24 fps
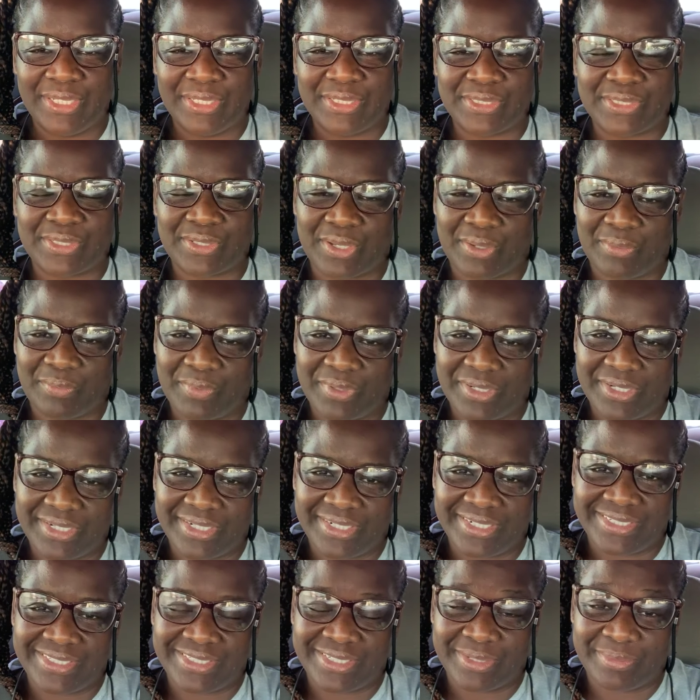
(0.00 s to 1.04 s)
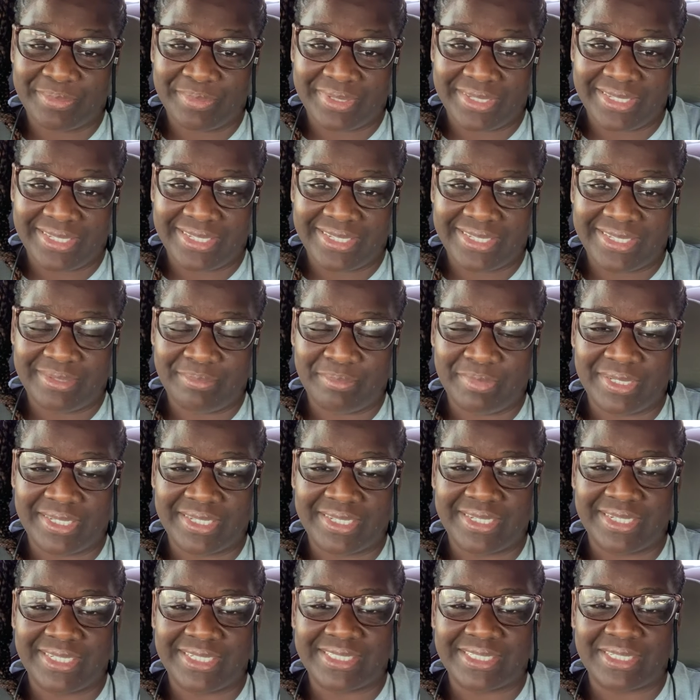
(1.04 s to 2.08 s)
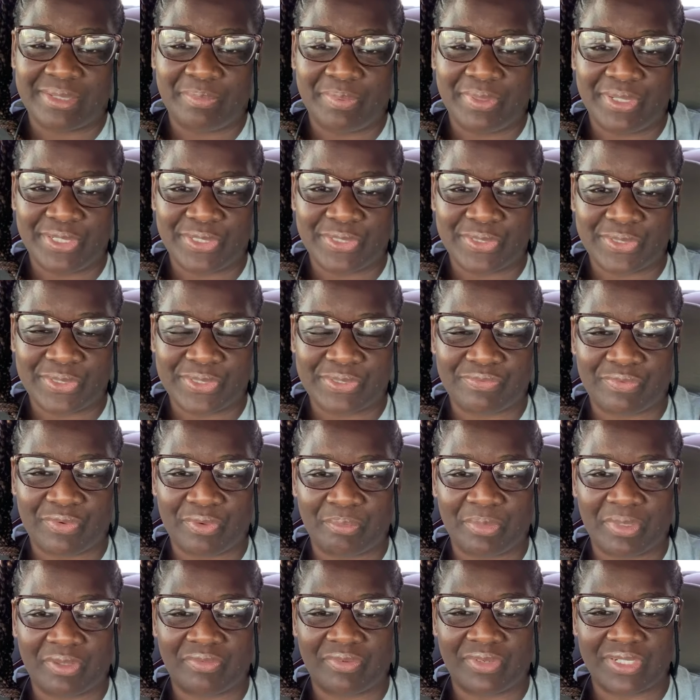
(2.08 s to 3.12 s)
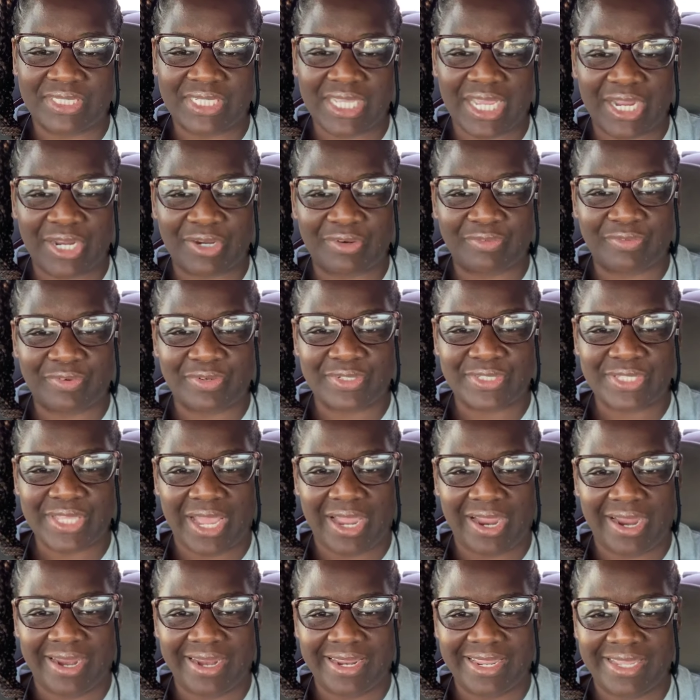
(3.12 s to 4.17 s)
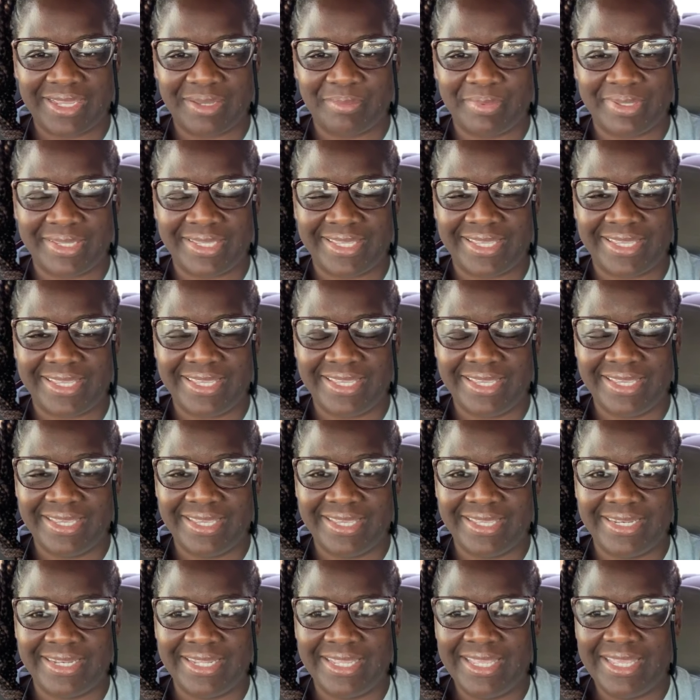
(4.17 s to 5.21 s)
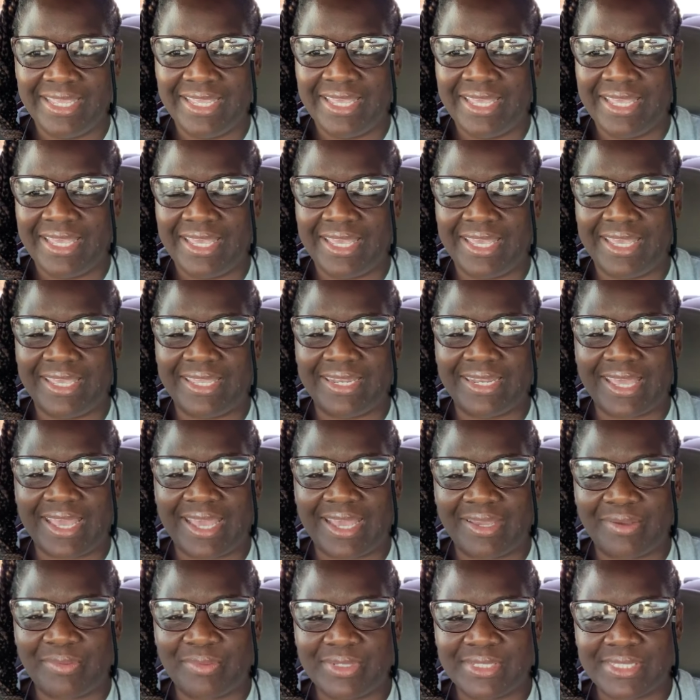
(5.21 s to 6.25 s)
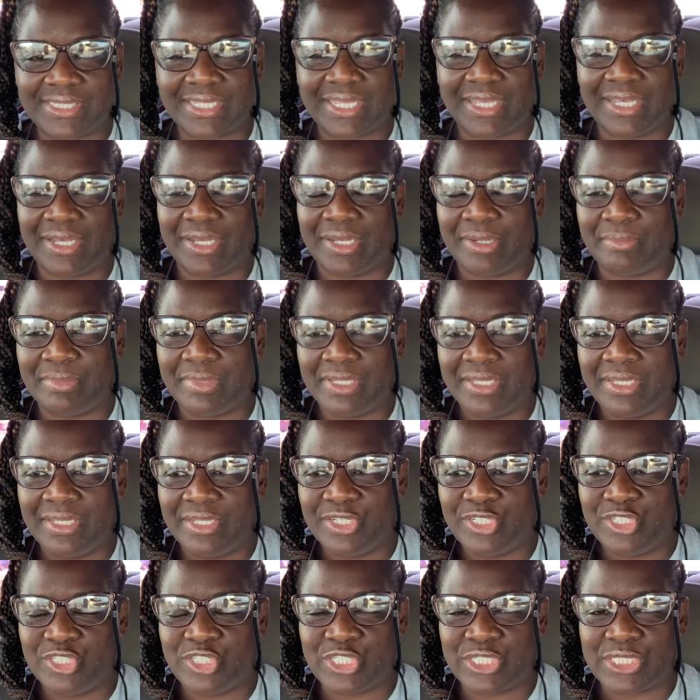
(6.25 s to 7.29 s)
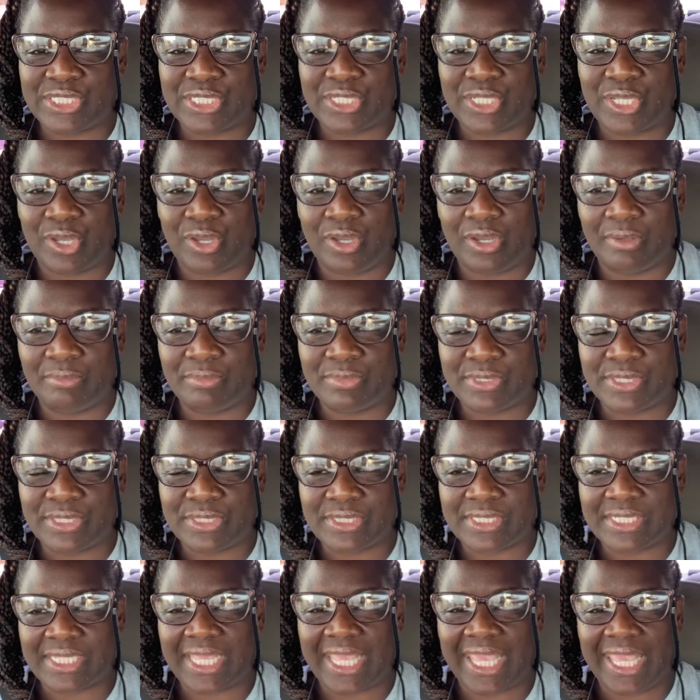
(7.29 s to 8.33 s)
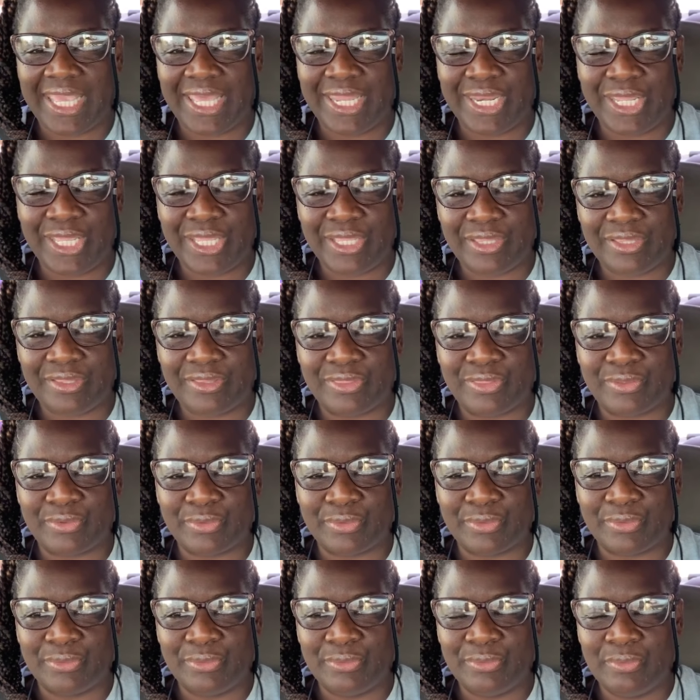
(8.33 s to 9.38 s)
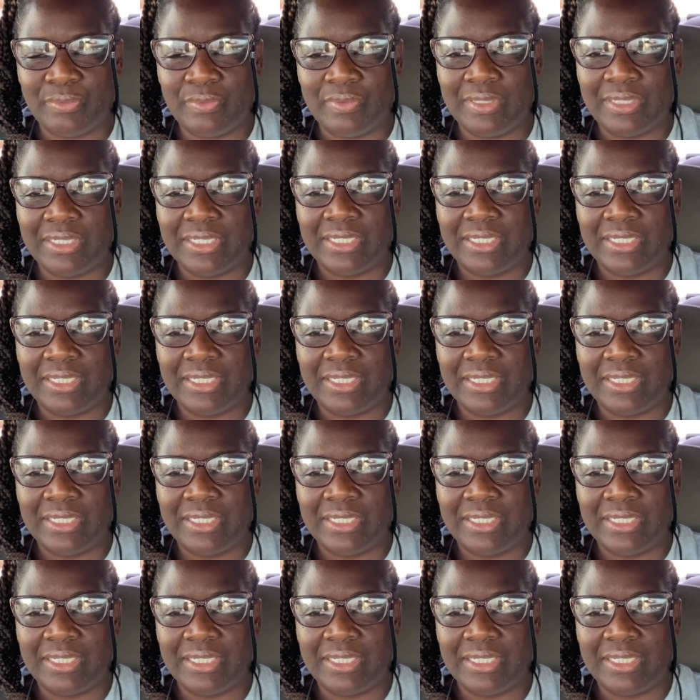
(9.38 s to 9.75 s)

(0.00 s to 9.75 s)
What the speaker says: So I wanted to jump in because the pictures from the photographers are coming in, and I was up just scanning through